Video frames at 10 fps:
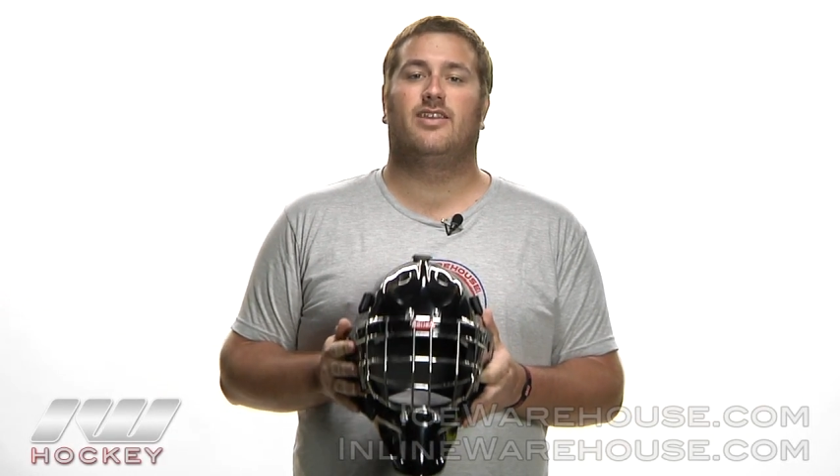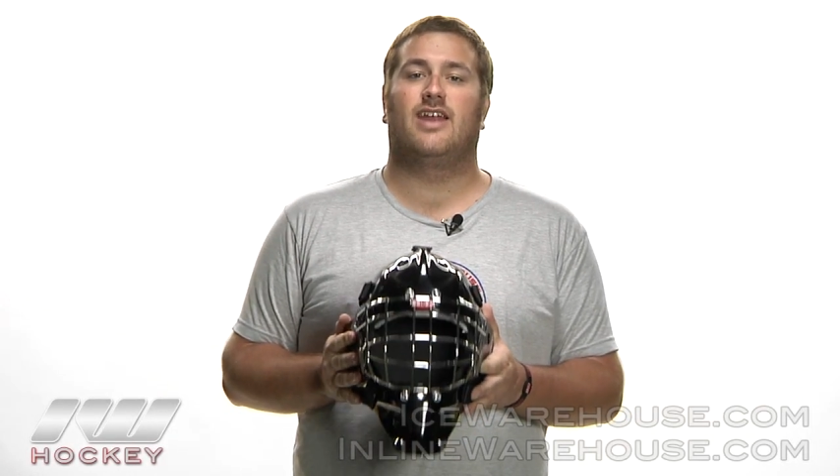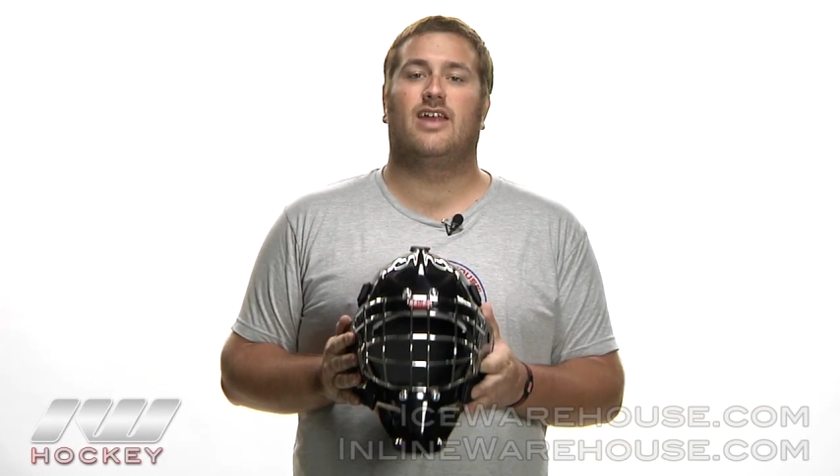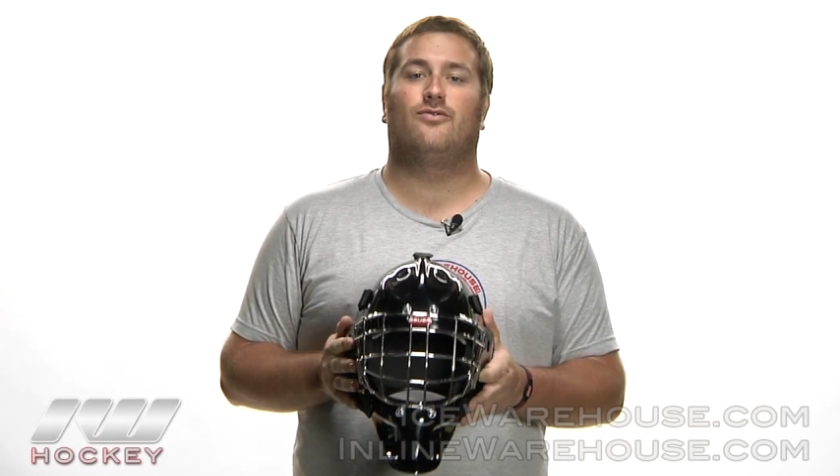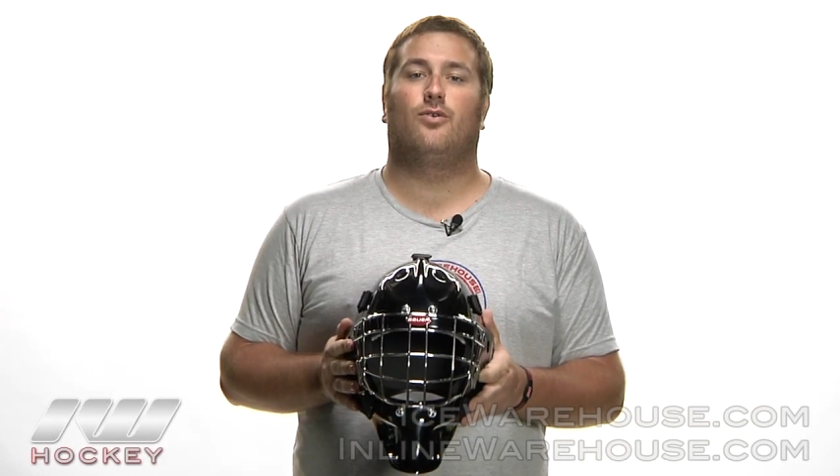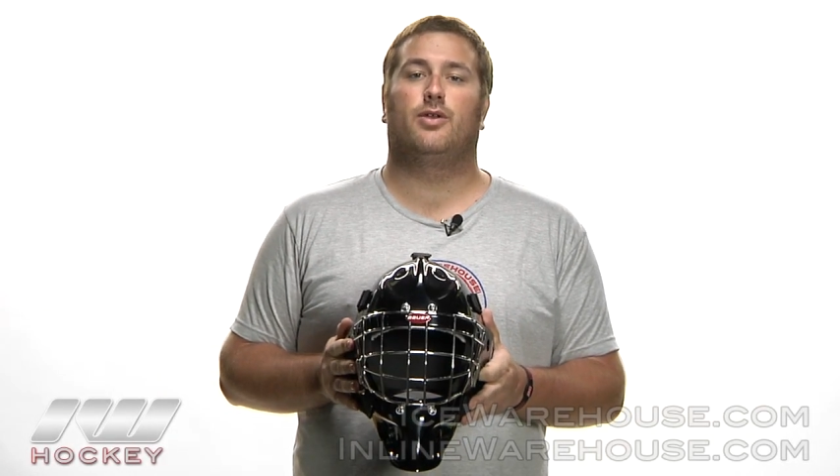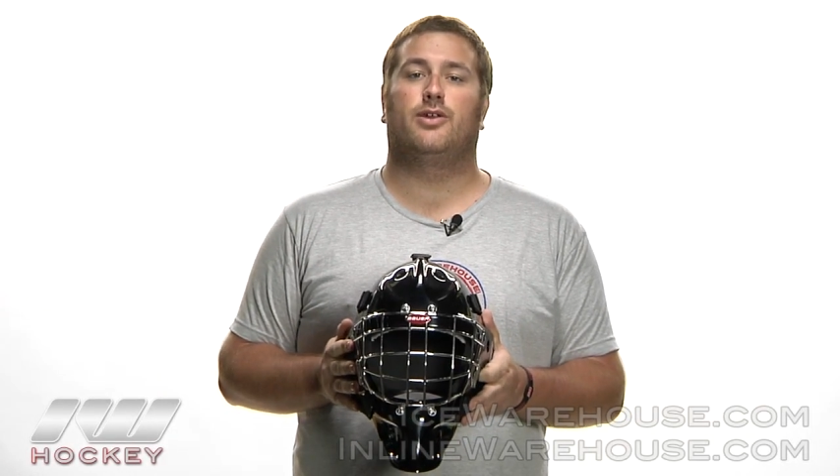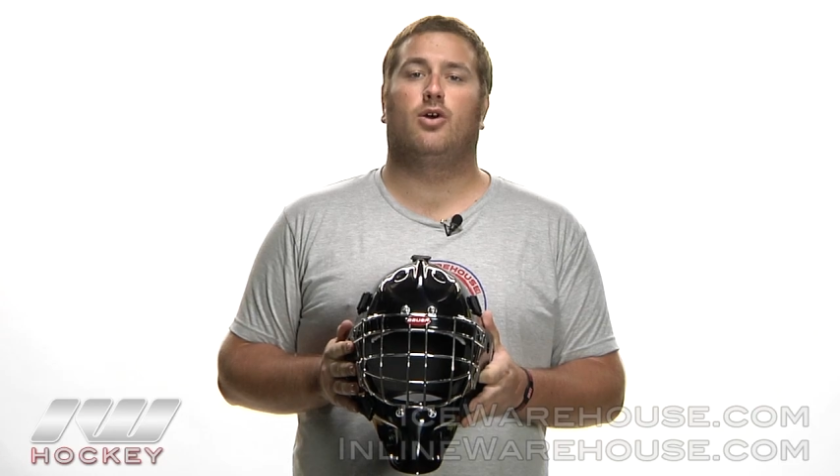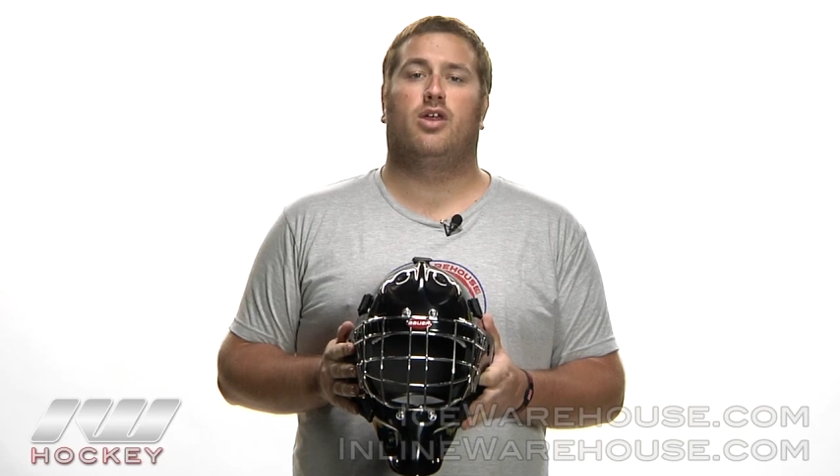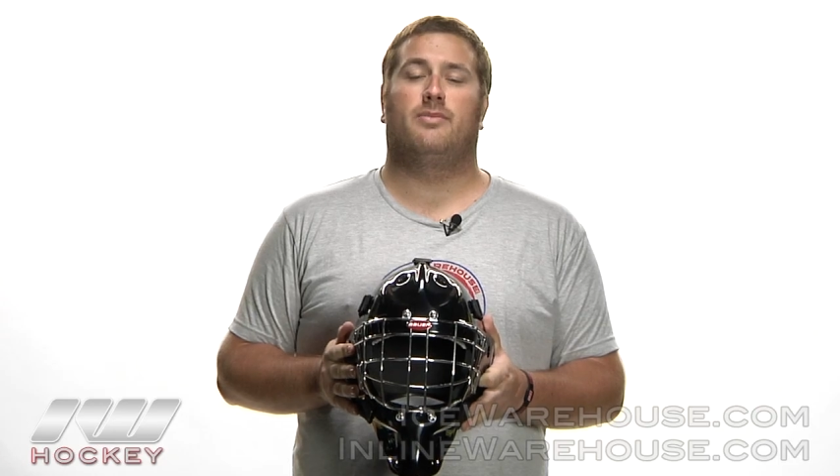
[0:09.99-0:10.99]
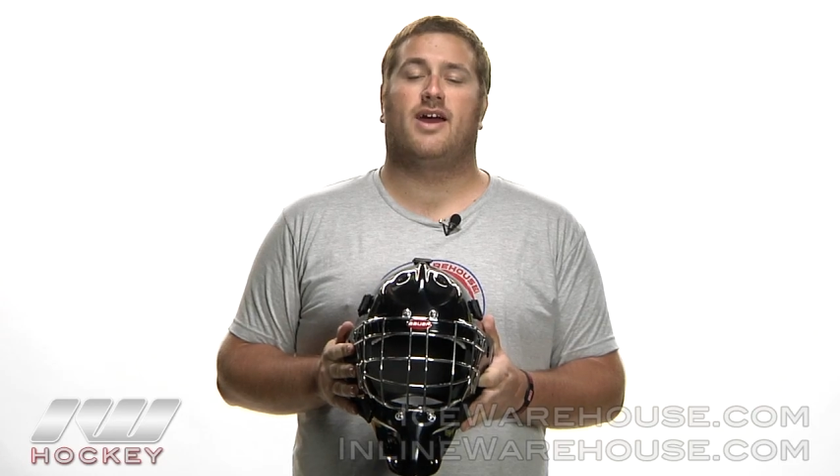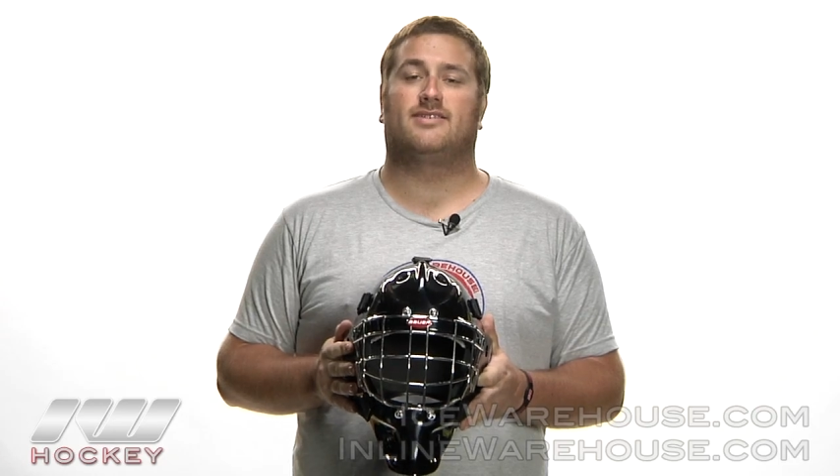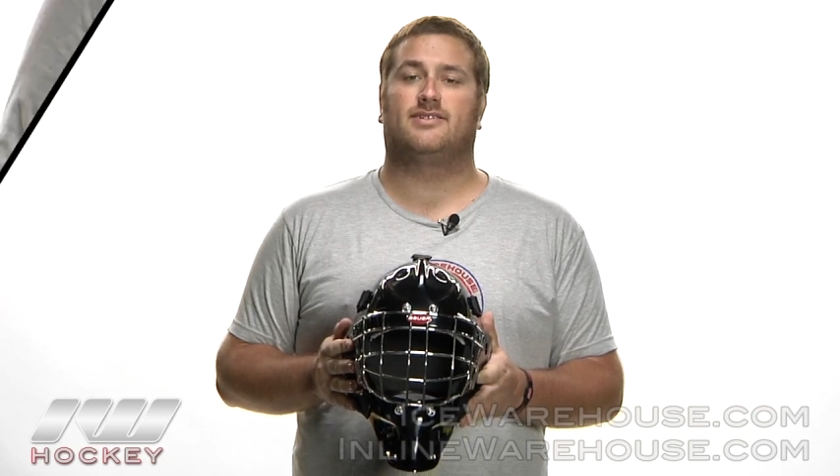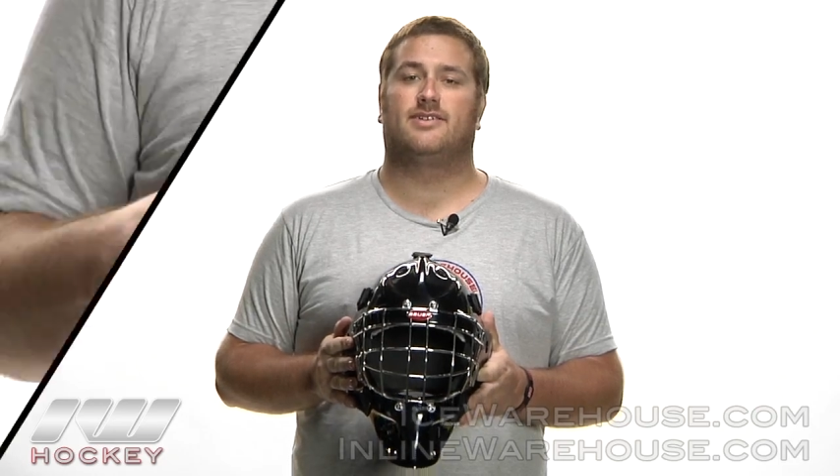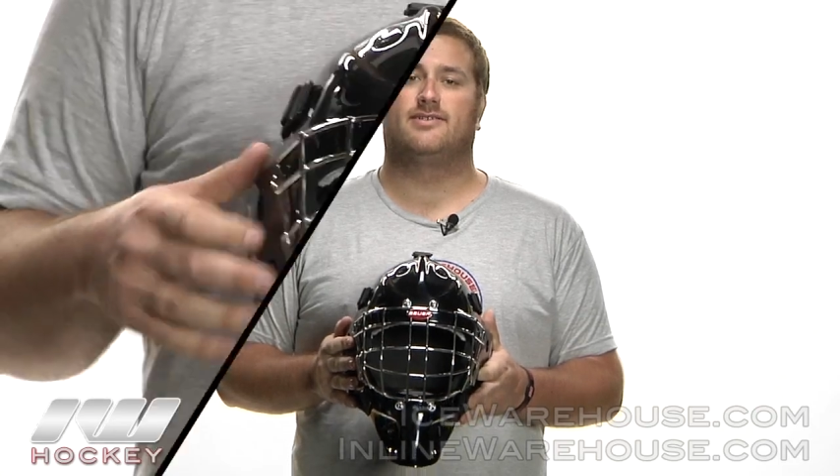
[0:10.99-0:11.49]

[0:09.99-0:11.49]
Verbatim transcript: 940 goalie mask.